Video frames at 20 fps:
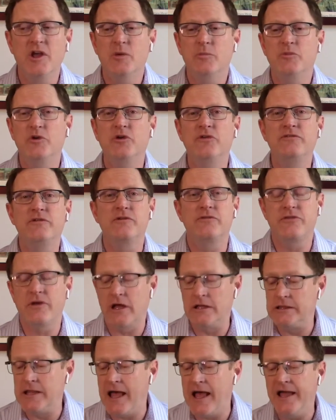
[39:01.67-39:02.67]

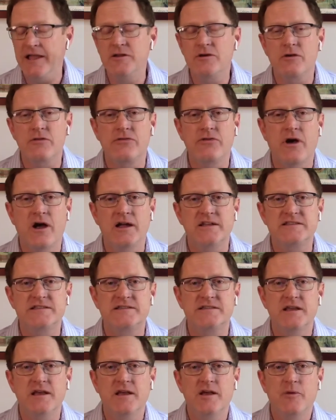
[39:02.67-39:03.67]
Align your thoughts
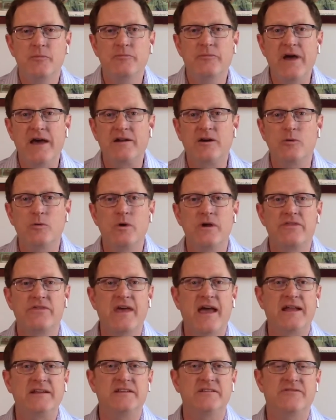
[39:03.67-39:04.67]
better with
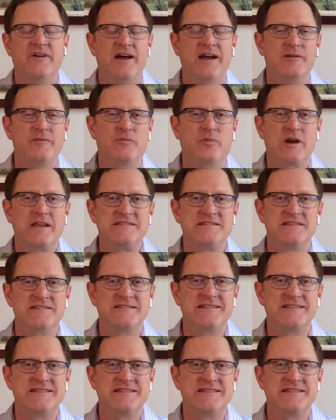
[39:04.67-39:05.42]
that divine presence,